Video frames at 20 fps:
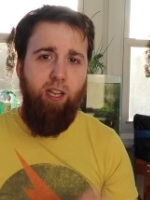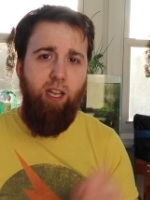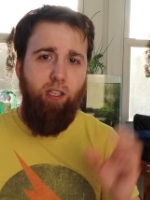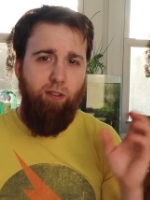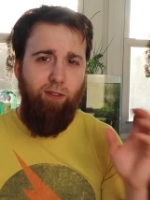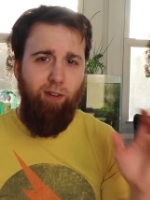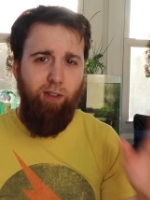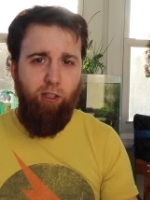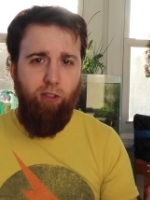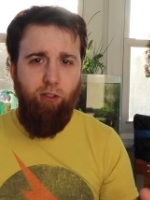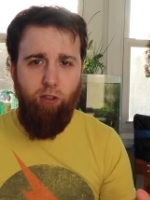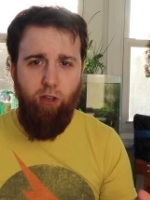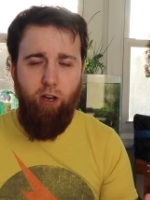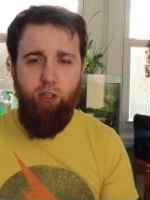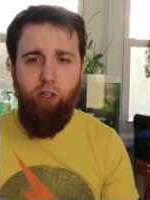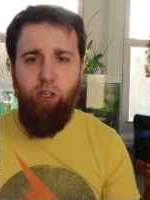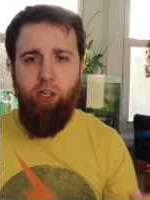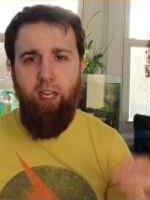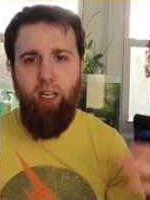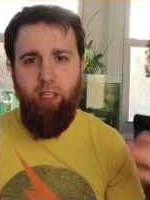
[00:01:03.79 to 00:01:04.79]
tanks versus
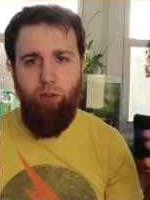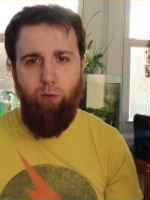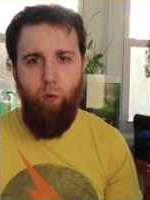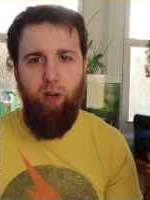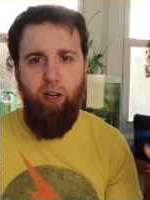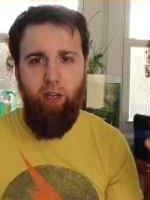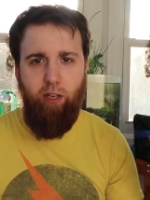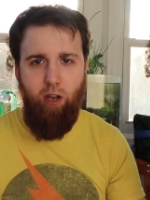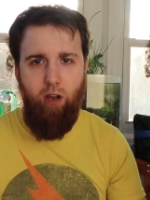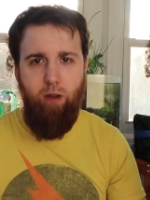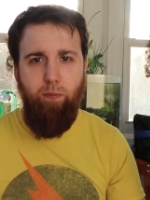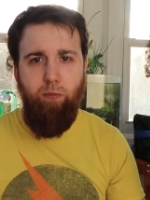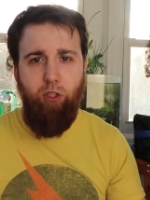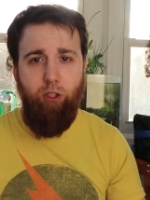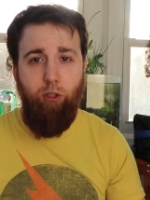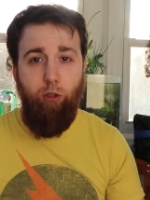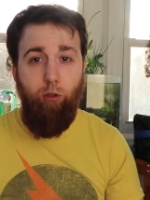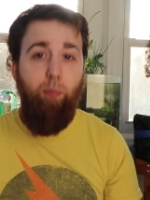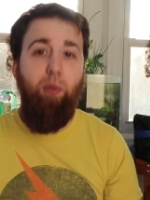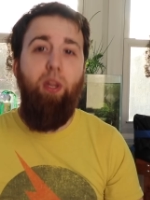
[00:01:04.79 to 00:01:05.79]
larger tanks when it comes
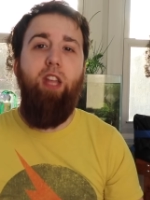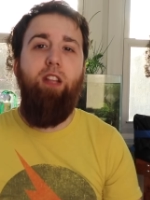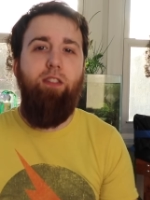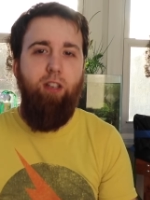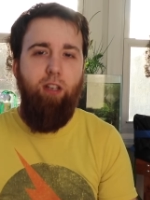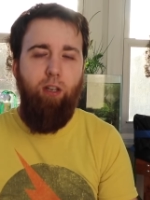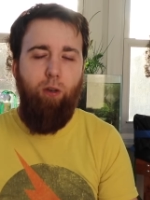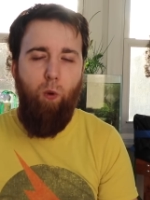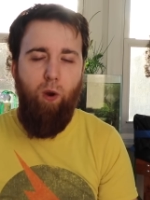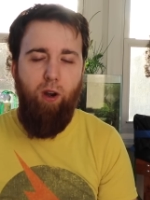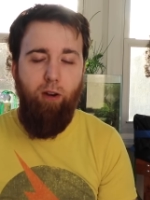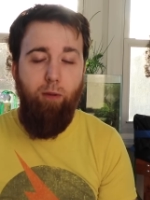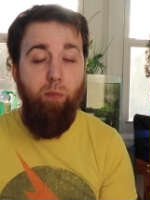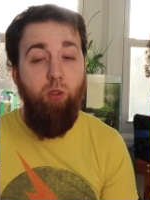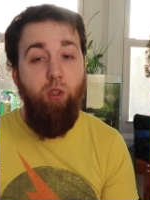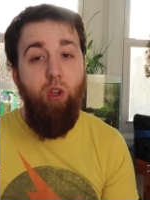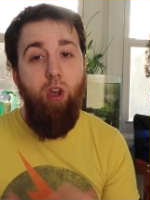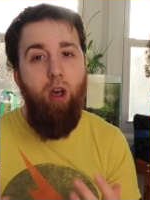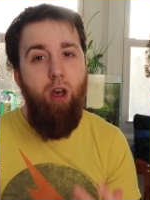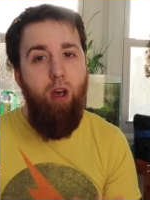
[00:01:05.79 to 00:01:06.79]
to planted
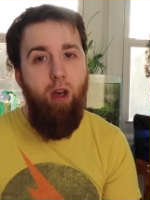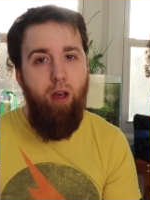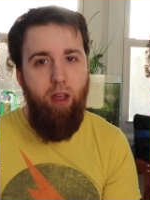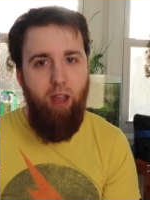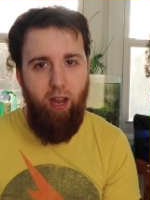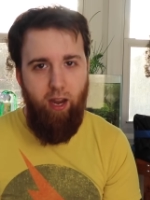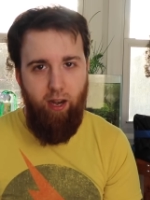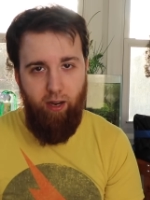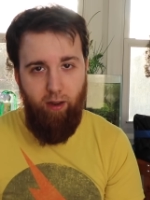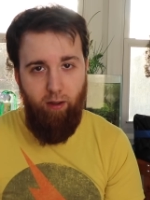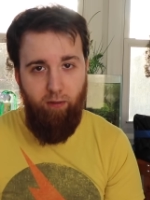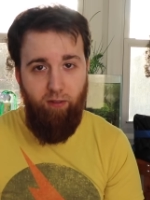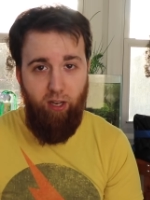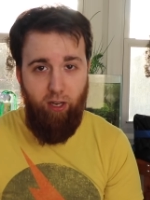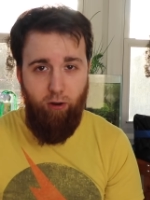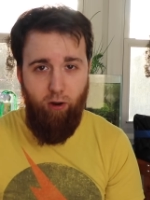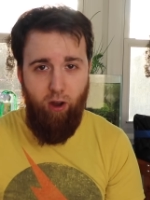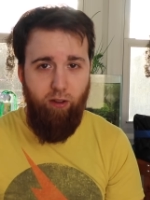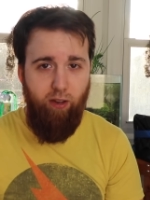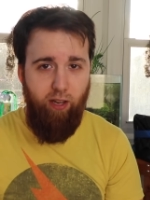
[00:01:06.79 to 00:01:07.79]
aquariums in a
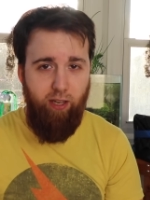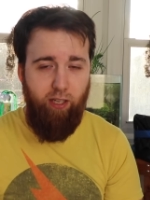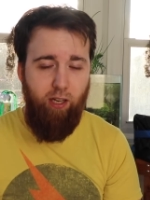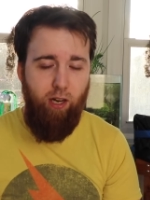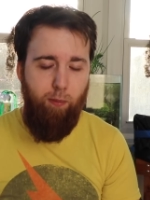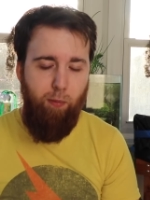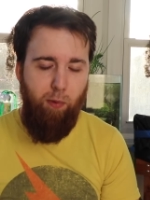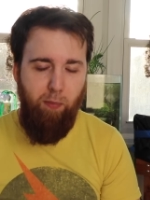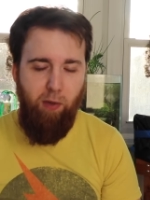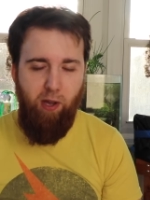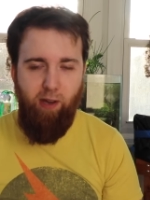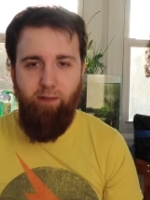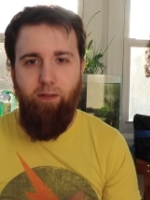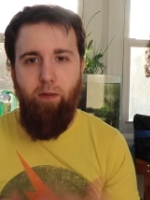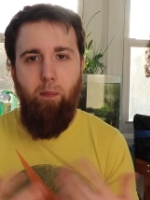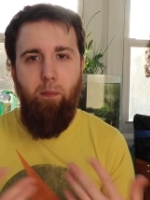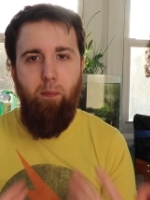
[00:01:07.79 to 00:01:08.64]
video. I'll link it up above.